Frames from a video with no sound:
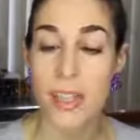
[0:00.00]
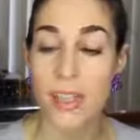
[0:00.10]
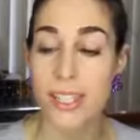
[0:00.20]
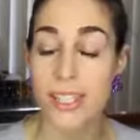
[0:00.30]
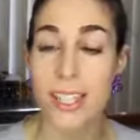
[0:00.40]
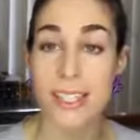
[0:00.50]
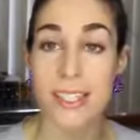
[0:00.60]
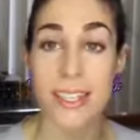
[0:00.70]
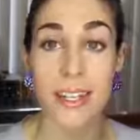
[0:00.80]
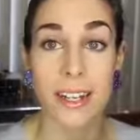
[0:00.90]
This
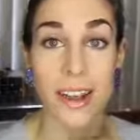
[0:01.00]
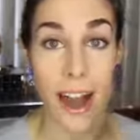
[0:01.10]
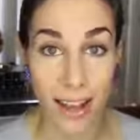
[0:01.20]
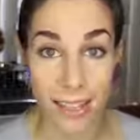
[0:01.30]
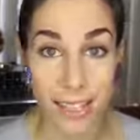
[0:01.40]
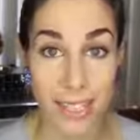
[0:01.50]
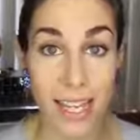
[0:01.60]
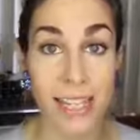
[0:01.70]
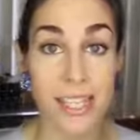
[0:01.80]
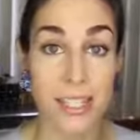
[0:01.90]
is not
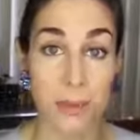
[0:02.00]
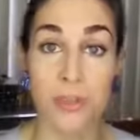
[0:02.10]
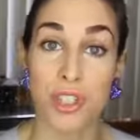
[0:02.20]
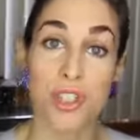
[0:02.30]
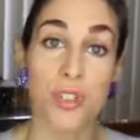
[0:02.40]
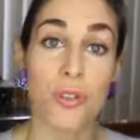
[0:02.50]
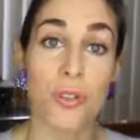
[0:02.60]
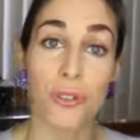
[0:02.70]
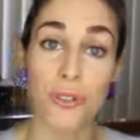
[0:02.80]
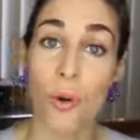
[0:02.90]
a
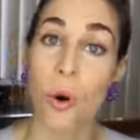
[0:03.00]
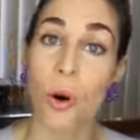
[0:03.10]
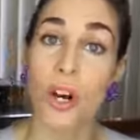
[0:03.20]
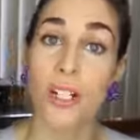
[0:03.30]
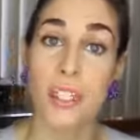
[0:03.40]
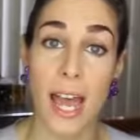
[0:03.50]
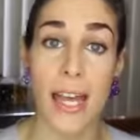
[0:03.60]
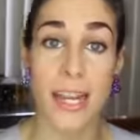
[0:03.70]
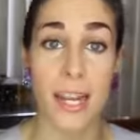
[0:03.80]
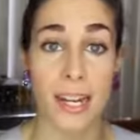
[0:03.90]
substitute for
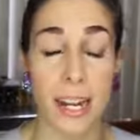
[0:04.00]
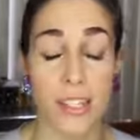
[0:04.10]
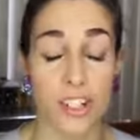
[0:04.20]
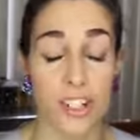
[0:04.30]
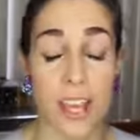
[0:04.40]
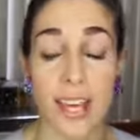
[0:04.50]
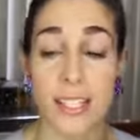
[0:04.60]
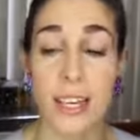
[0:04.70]
diet and exercise.